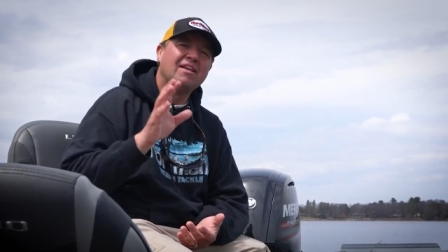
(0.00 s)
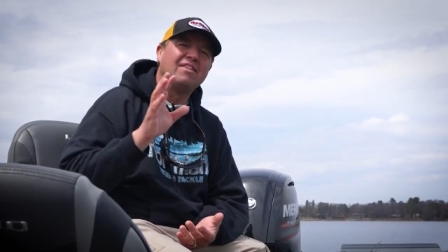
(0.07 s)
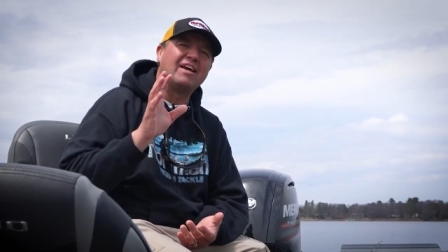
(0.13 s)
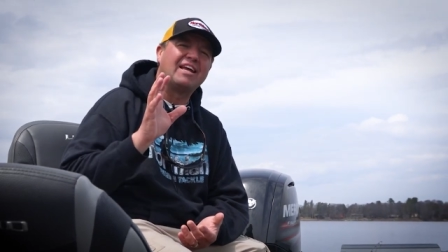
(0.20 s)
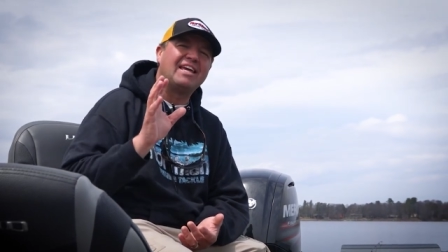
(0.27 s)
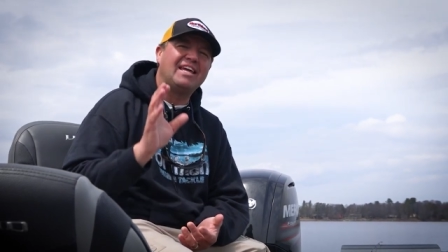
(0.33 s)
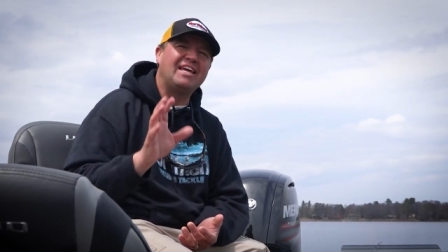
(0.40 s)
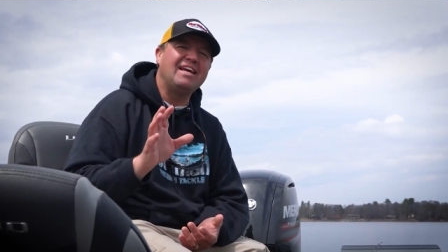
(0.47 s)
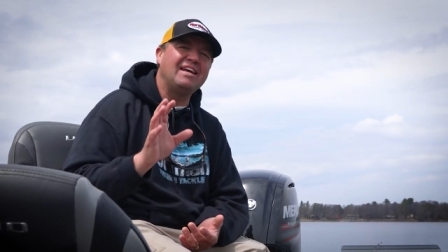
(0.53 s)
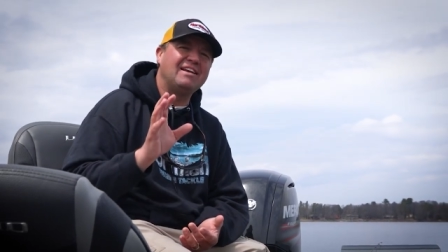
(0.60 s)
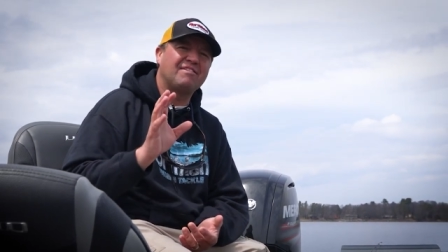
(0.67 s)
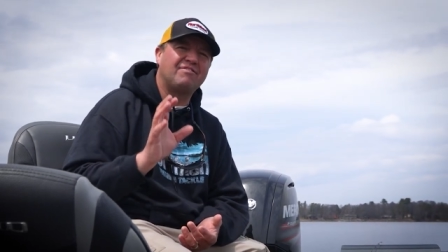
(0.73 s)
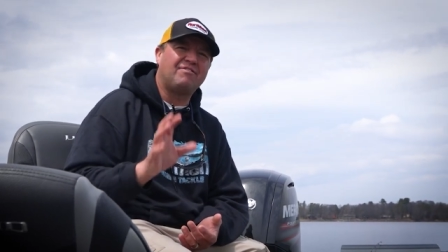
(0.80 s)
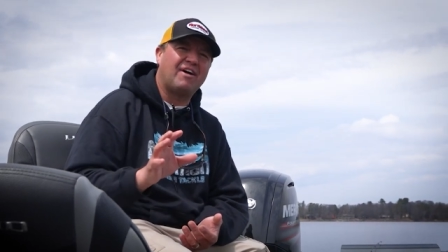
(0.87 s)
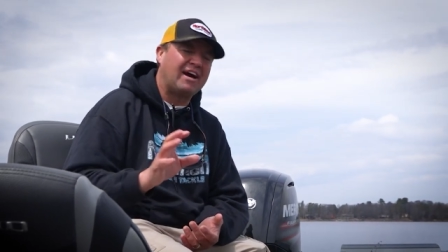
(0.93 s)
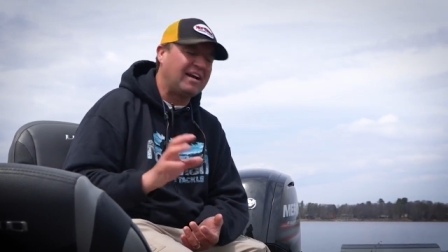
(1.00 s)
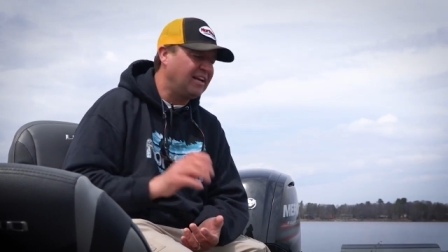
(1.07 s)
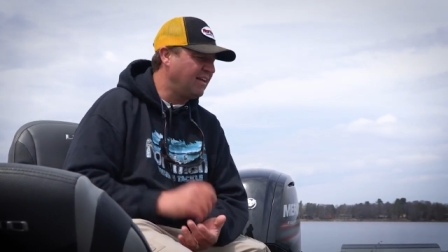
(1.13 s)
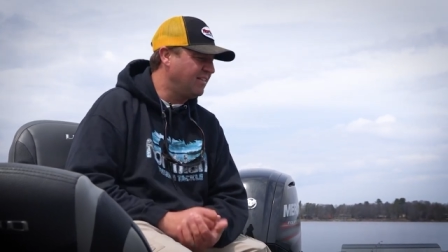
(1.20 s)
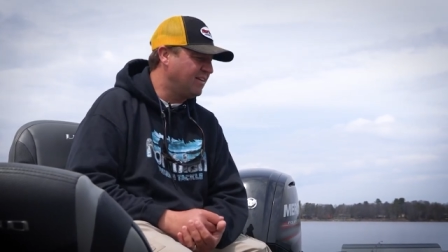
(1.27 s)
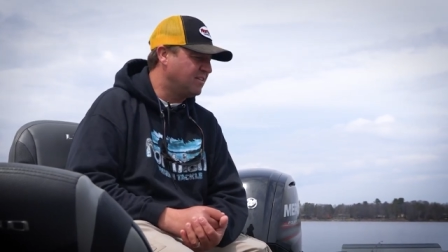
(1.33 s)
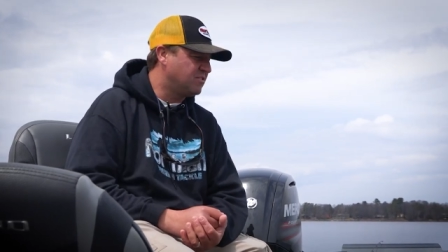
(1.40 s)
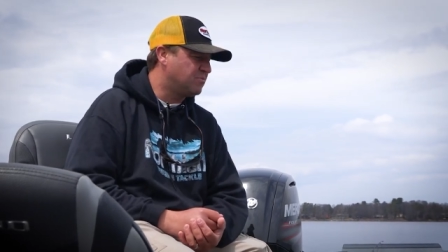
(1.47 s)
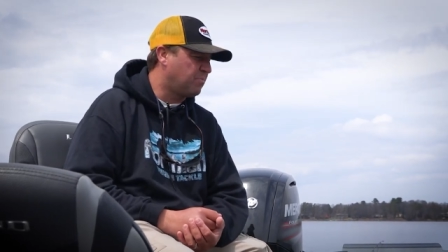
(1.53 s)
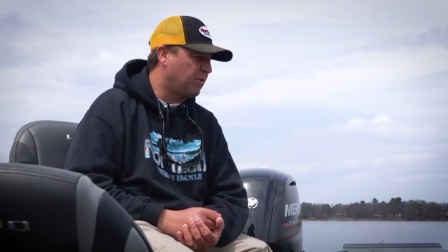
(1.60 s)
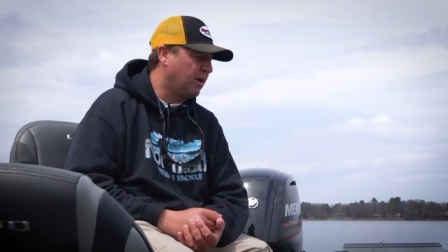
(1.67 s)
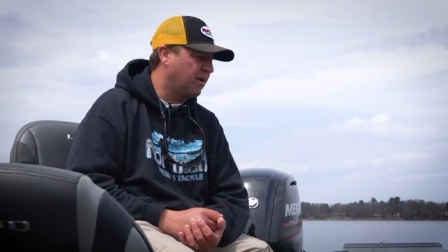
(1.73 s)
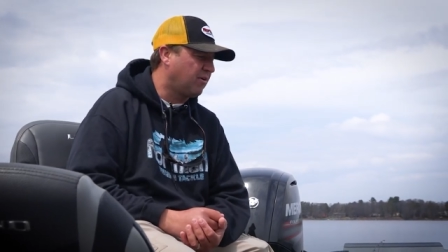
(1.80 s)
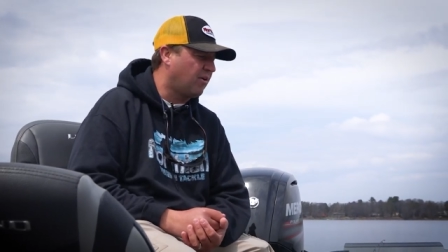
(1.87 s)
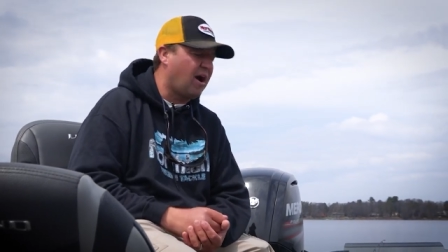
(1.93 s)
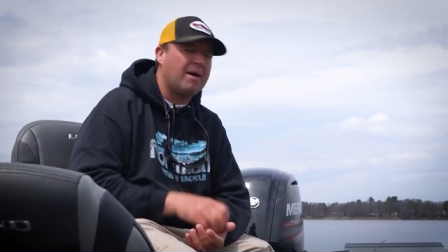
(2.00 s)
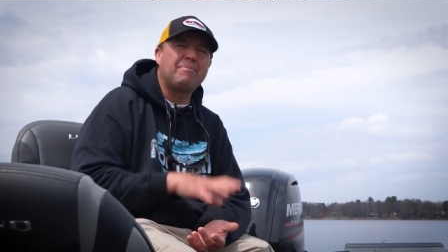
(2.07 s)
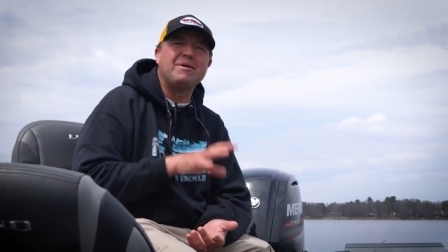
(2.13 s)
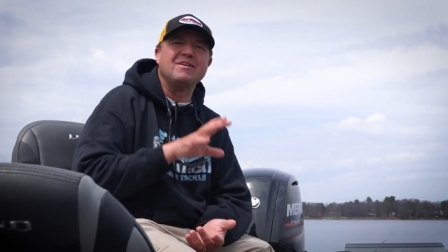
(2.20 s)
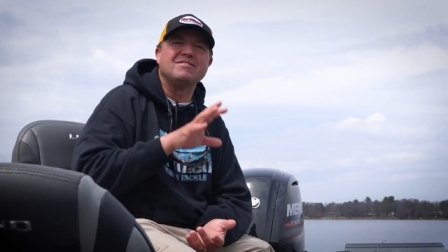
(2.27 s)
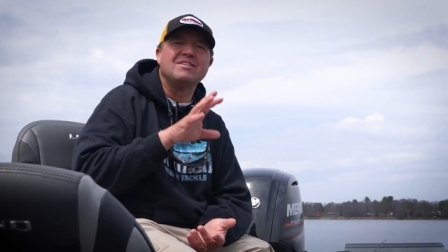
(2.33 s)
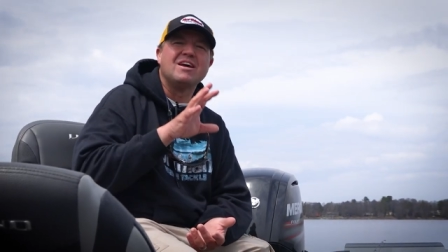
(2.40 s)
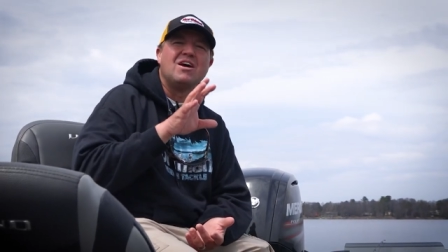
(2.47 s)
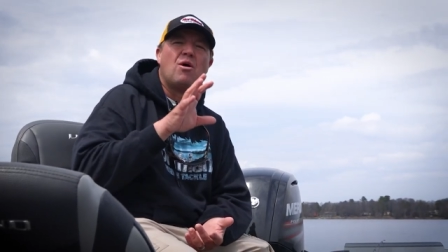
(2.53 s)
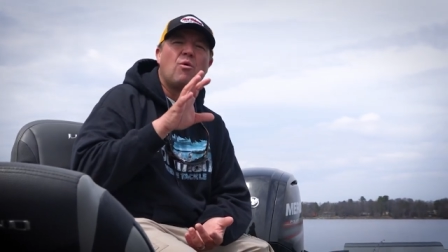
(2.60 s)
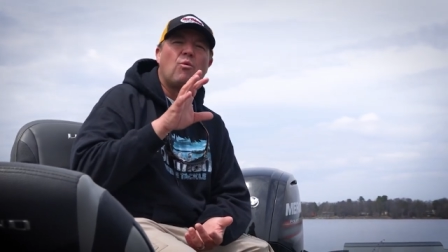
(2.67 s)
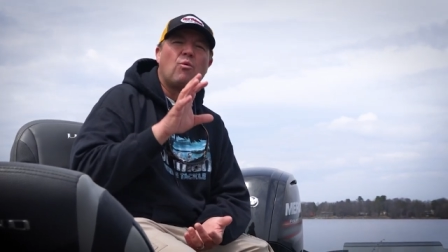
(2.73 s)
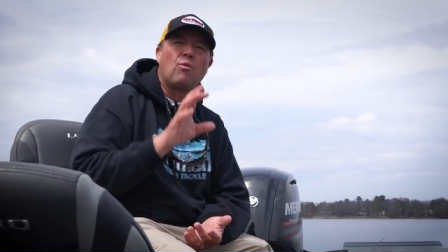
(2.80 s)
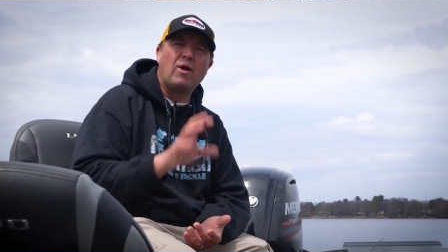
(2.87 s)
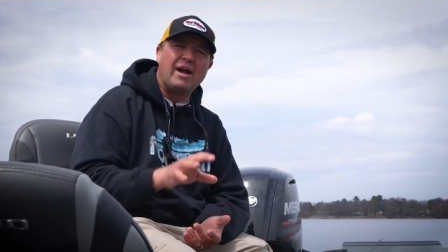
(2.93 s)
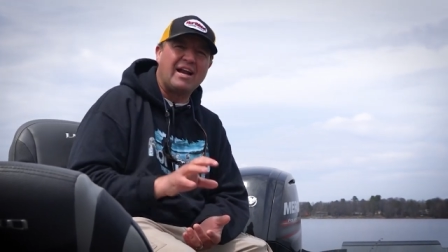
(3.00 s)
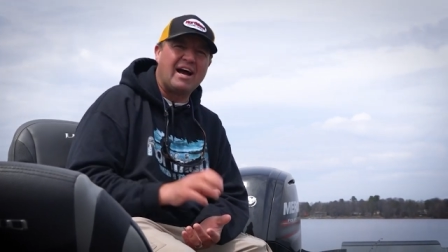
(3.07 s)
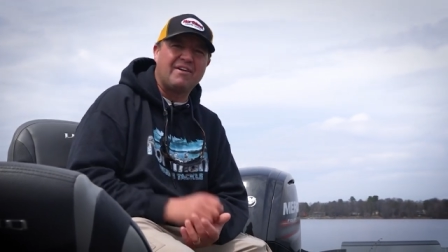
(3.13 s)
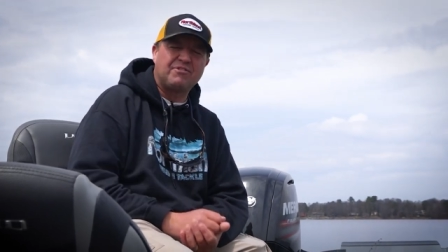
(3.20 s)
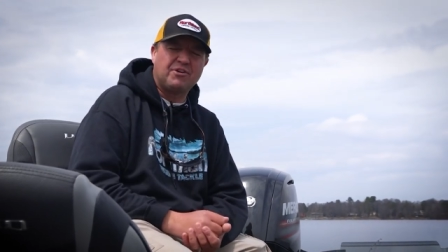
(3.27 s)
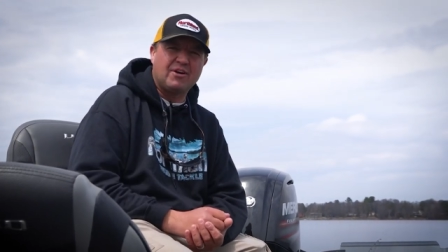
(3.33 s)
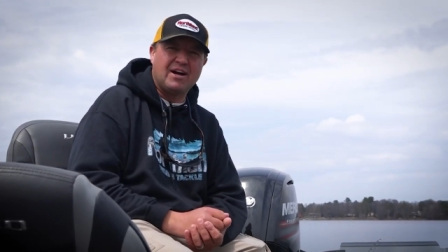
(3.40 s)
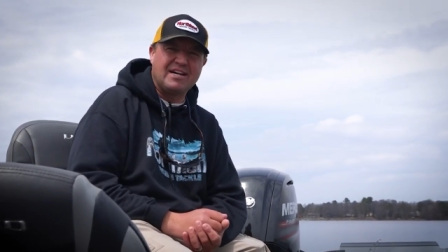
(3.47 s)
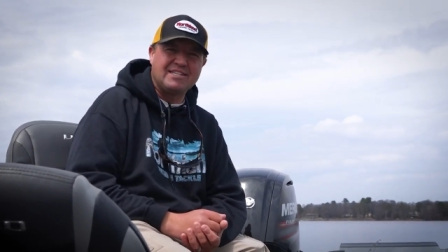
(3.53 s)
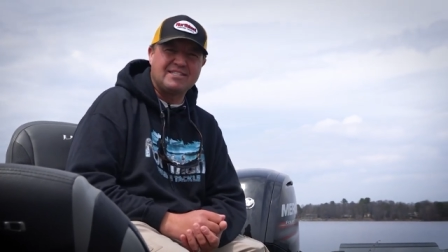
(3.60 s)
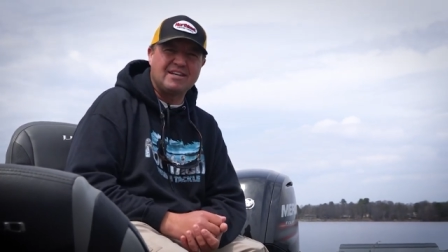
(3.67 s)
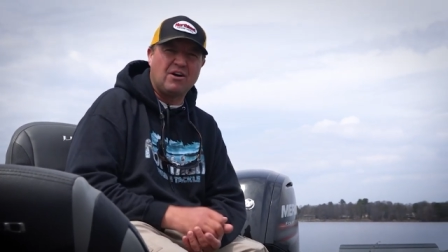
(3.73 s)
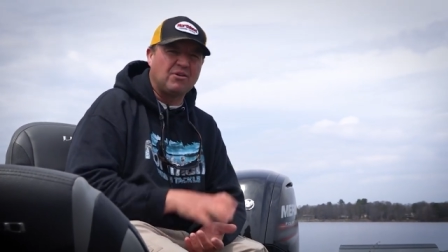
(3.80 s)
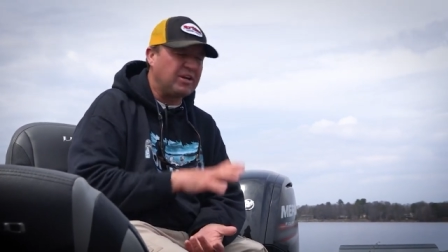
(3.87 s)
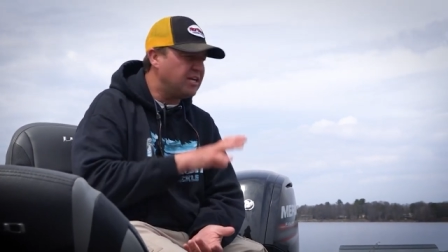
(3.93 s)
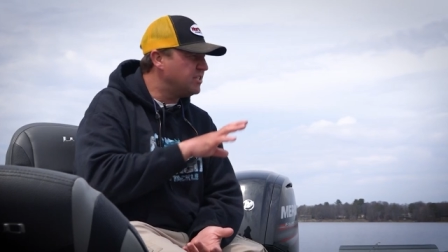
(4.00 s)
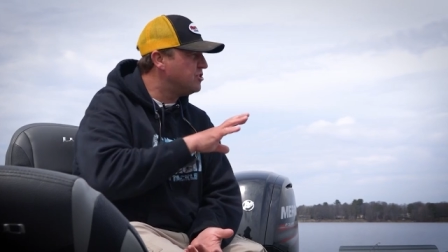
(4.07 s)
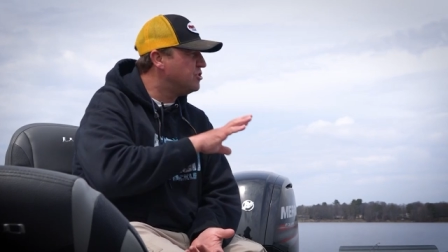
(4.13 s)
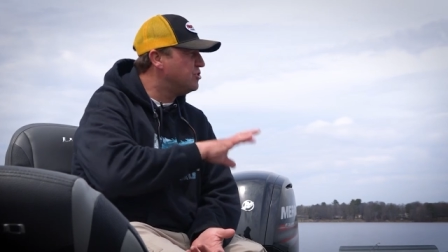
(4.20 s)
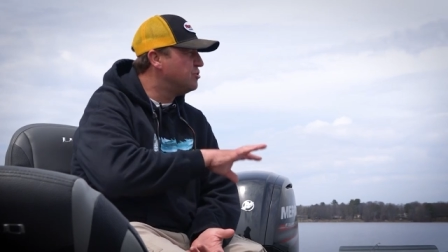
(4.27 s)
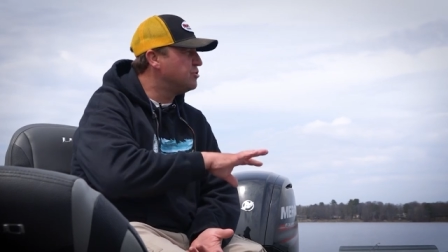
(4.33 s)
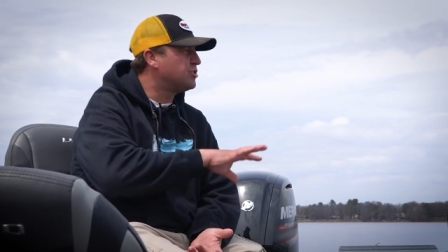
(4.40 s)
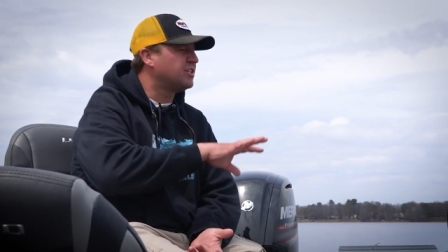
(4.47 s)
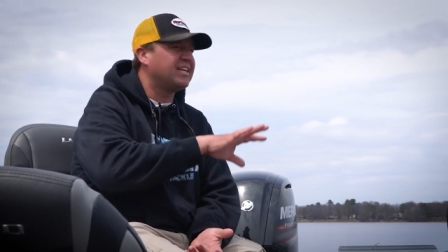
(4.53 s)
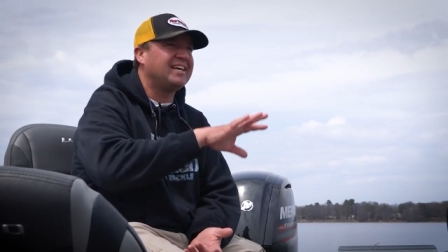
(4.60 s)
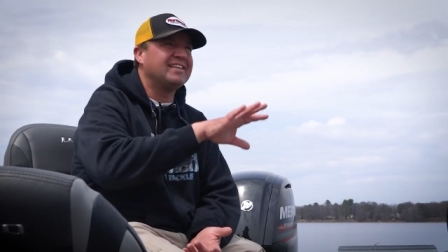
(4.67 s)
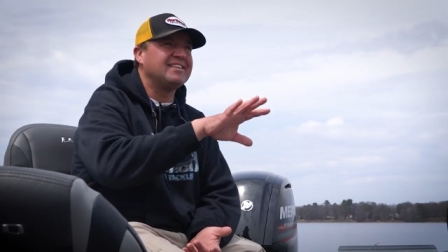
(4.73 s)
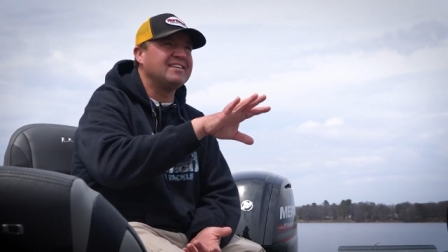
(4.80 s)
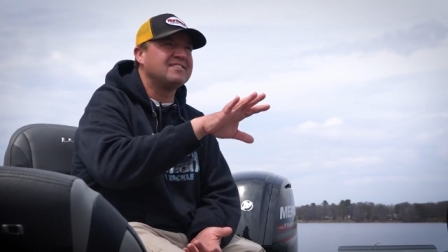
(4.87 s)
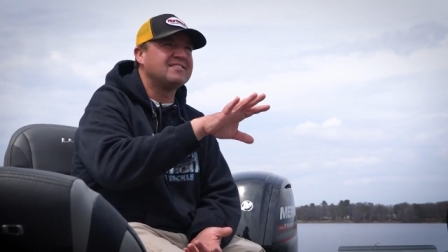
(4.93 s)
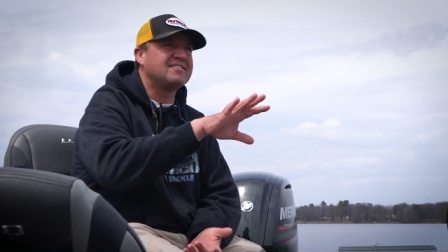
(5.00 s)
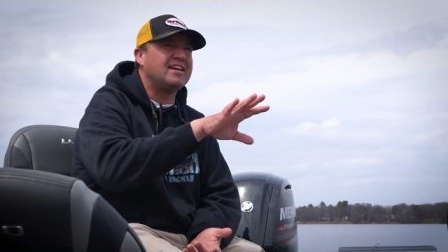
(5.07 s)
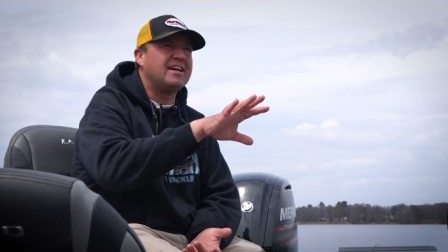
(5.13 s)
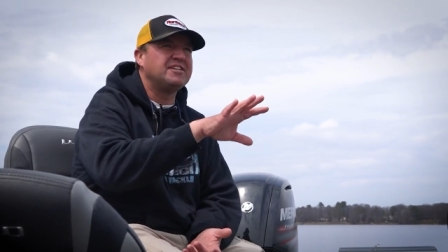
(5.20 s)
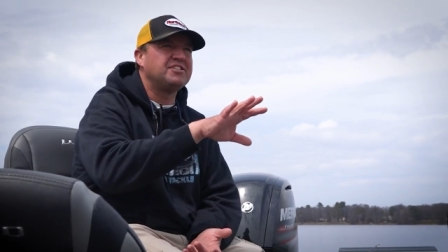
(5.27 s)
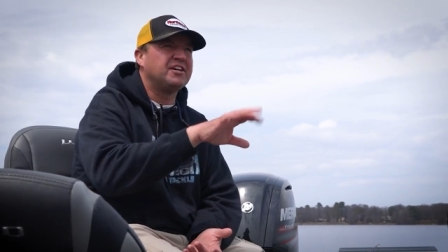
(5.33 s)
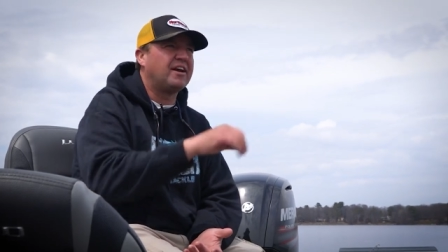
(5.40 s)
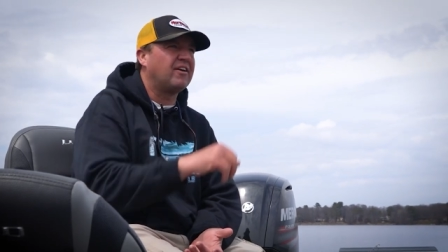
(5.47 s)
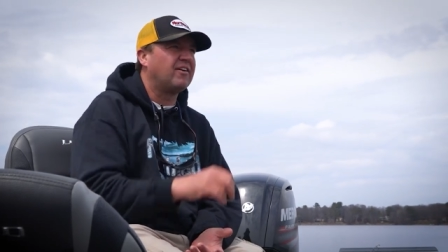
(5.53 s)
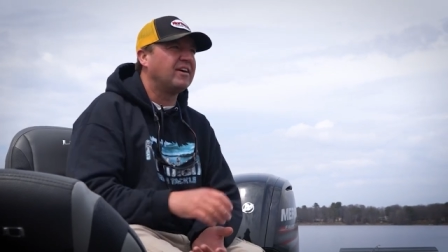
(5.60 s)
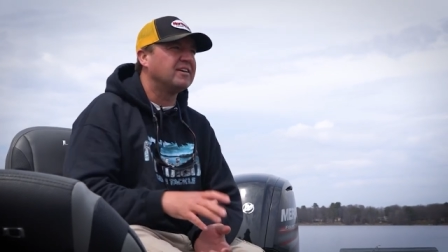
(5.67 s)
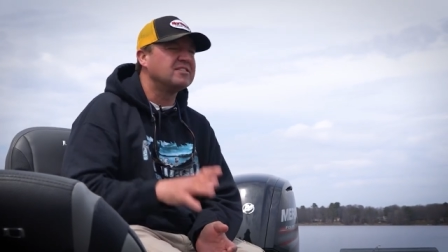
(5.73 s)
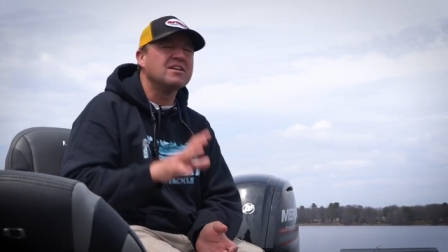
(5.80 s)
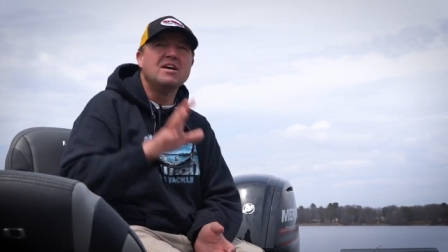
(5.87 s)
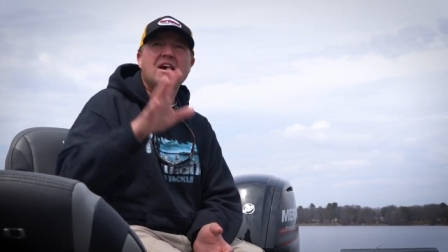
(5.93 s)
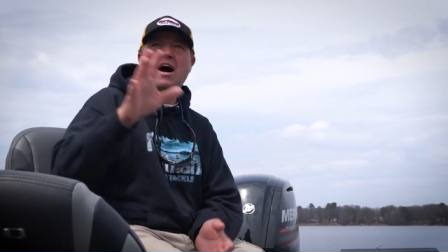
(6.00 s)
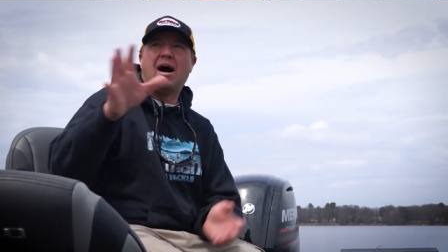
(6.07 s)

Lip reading: The key to finding these spring crappies right after ice out is usually in these staging areas.